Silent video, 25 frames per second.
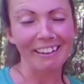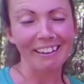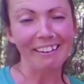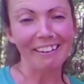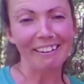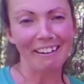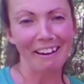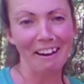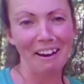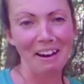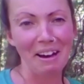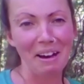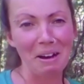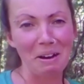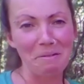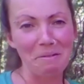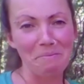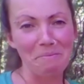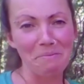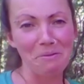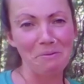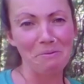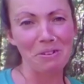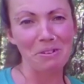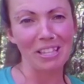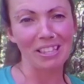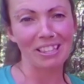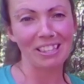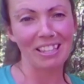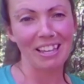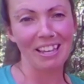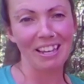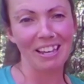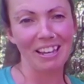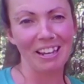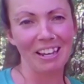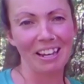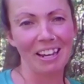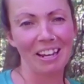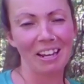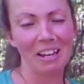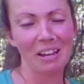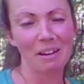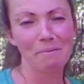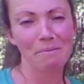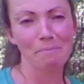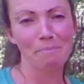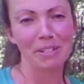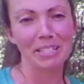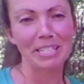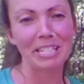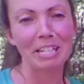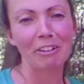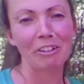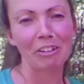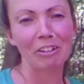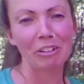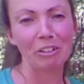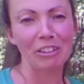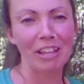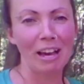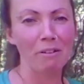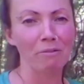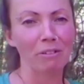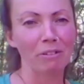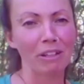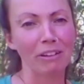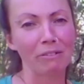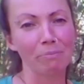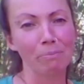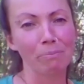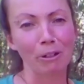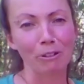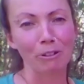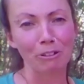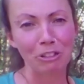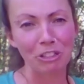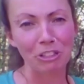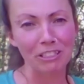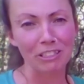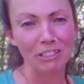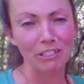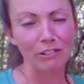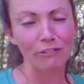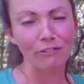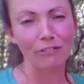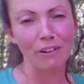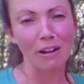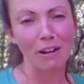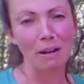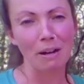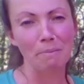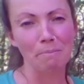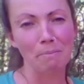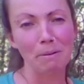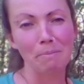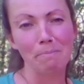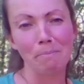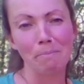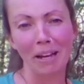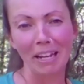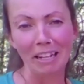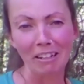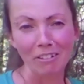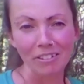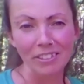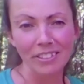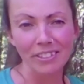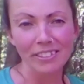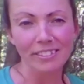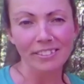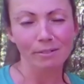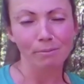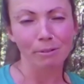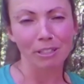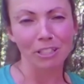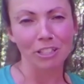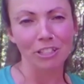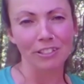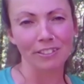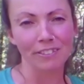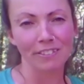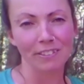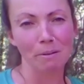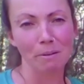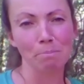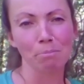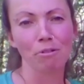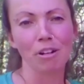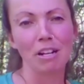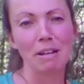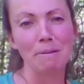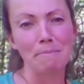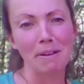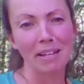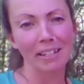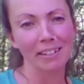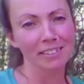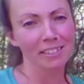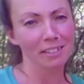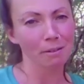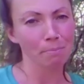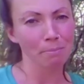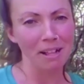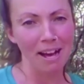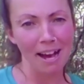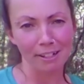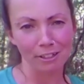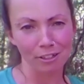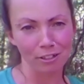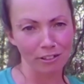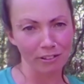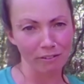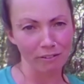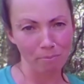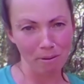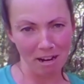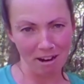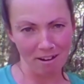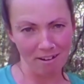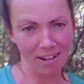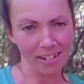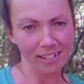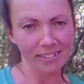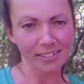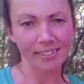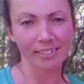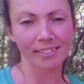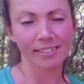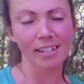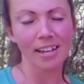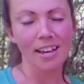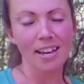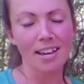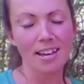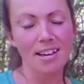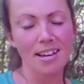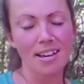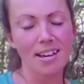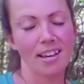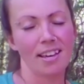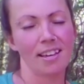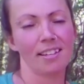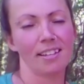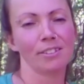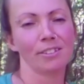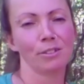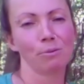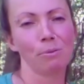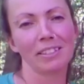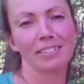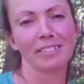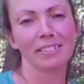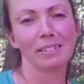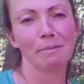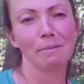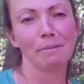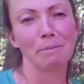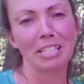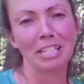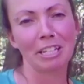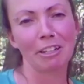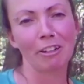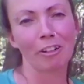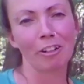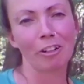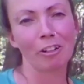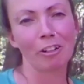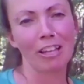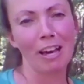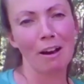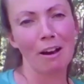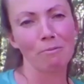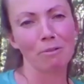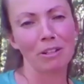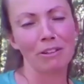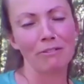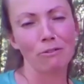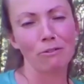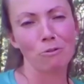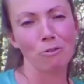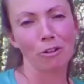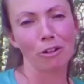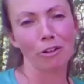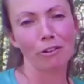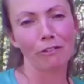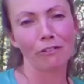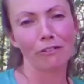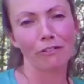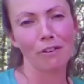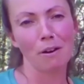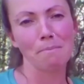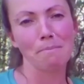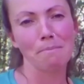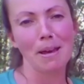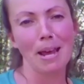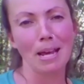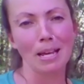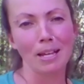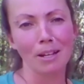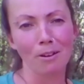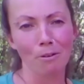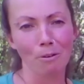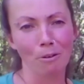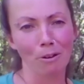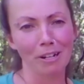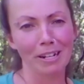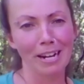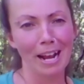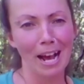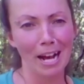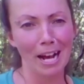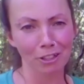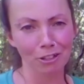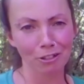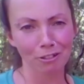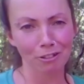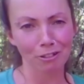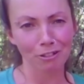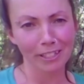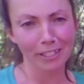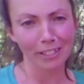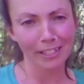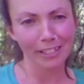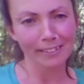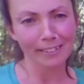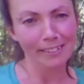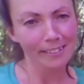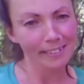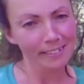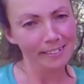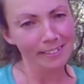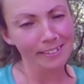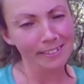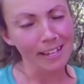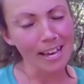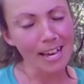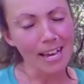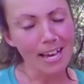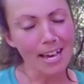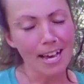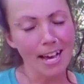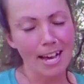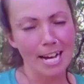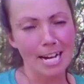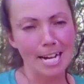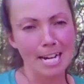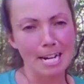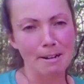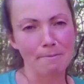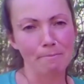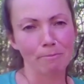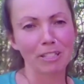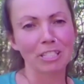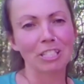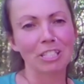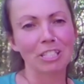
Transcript: um, with a material that we've purchased from Michaels, which is a pre-mixed plaster of Paris as well as the material that we've ordered from Acorn Naturalists, um, which